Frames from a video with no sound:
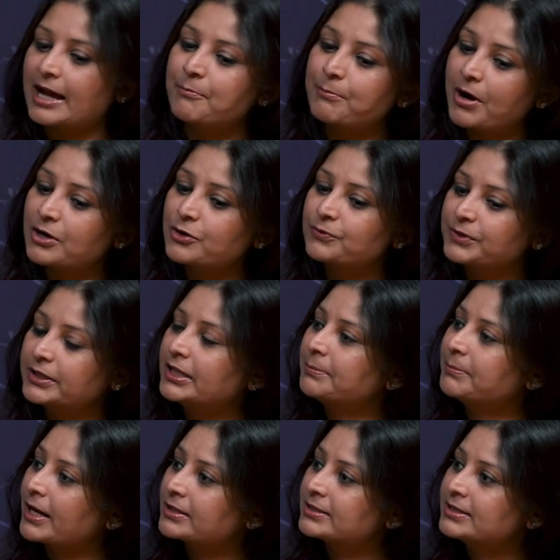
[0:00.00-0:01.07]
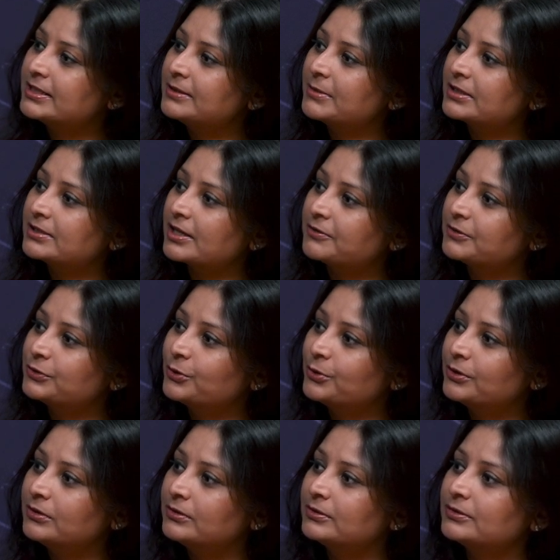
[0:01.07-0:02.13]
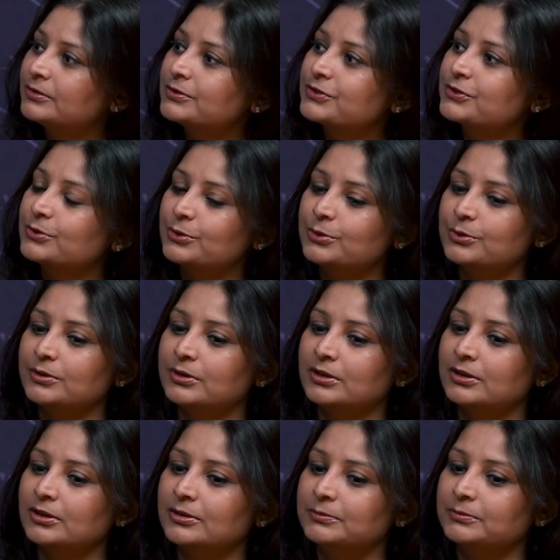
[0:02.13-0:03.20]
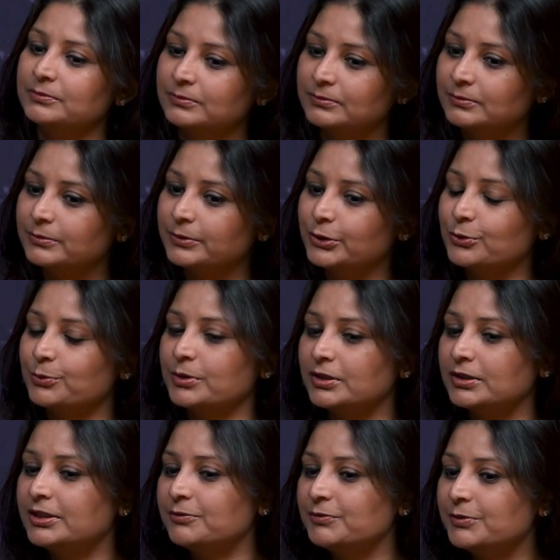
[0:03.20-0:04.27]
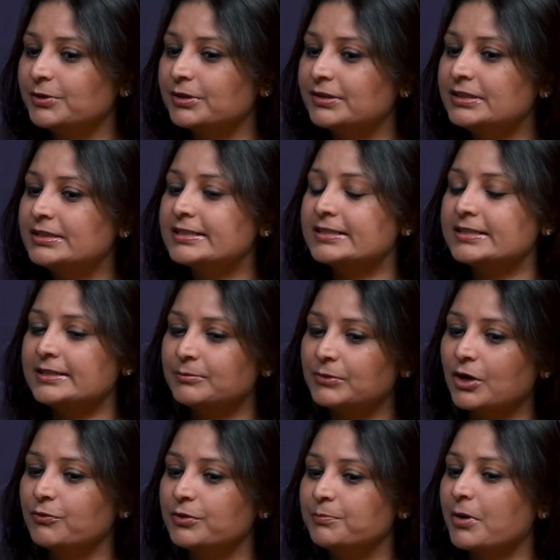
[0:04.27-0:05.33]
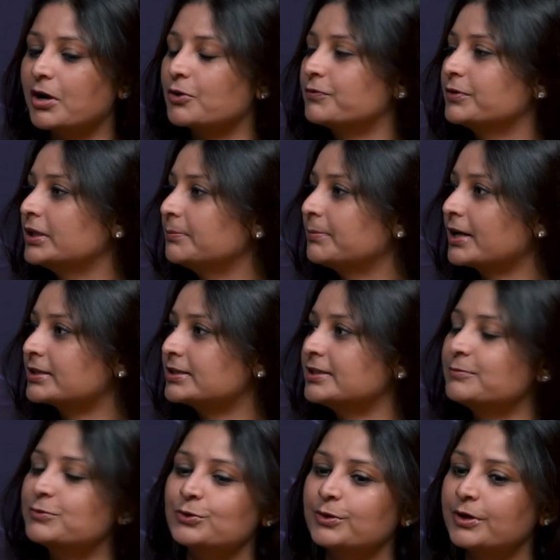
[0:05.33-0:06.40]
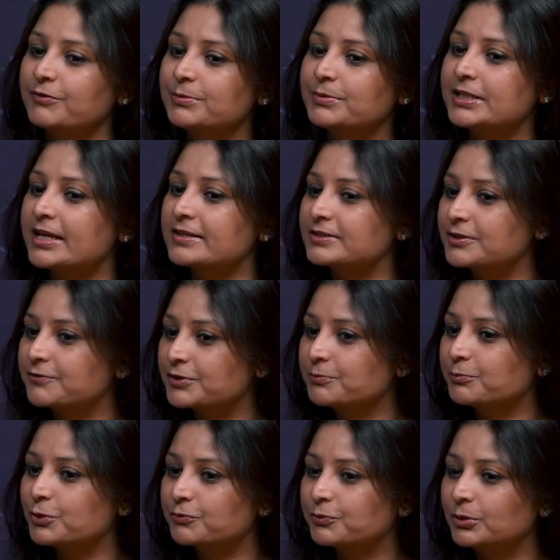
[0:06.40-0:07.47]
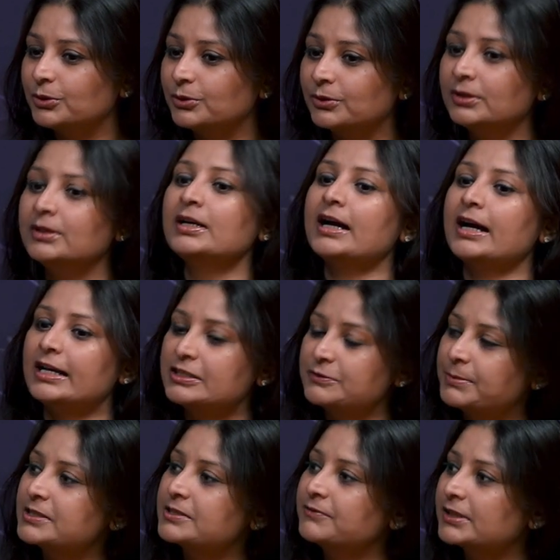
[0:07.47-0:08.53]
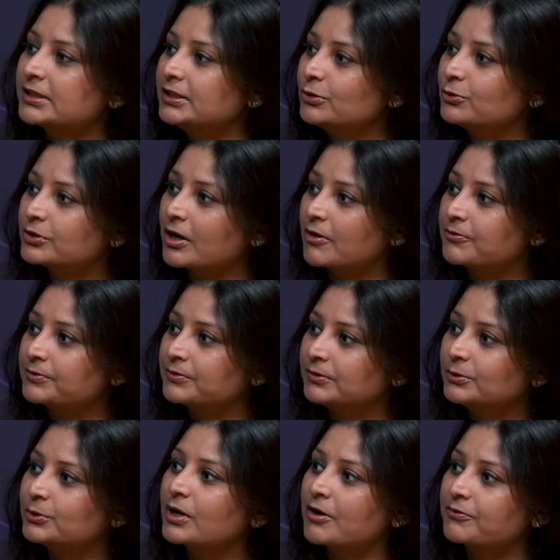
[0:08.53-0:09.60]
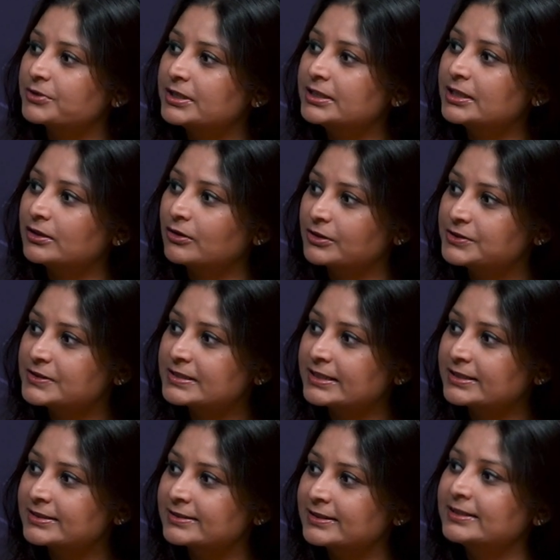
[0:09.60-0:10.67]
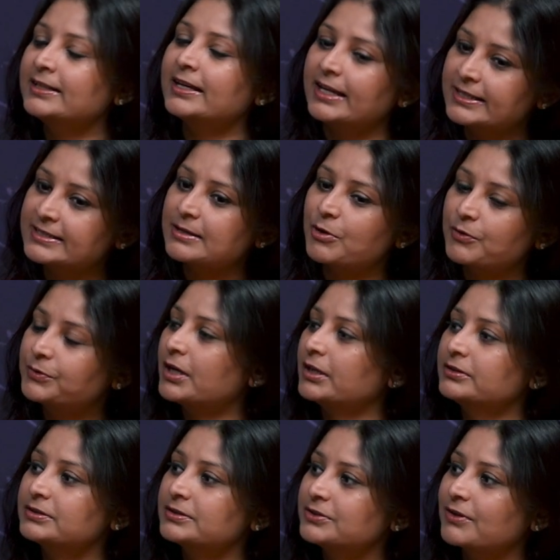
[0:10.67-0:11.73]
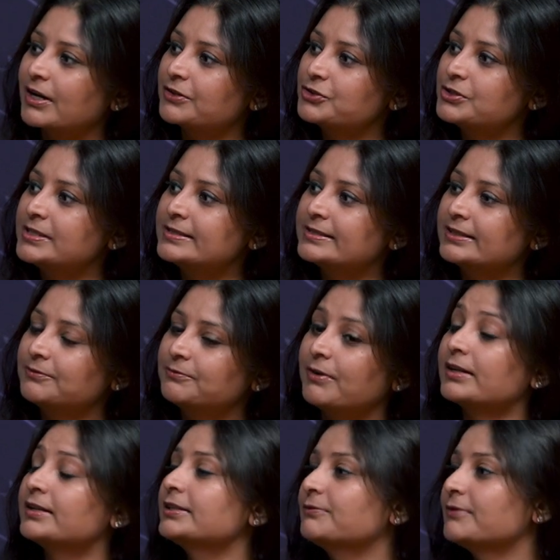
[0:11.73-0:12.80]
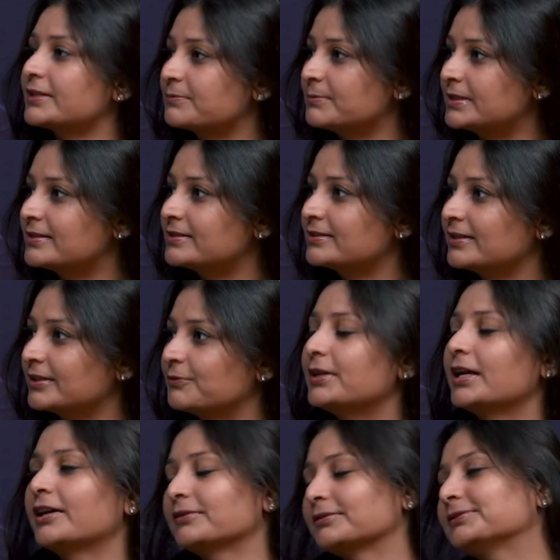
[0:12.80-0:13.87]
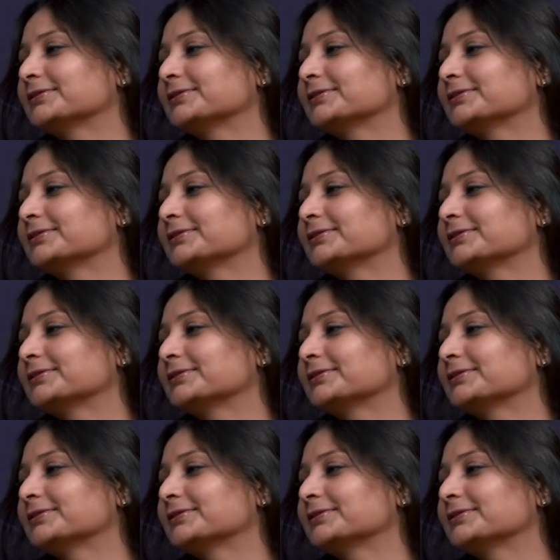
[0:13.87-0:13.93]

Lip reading: I'm part of the APAC team at Ivanhoé. So, earlier we were in the team, now we're part of the APAC team. So everybody has a different portfolio. I specifically look after India logistics and some of the other strategies and fund investments that we have.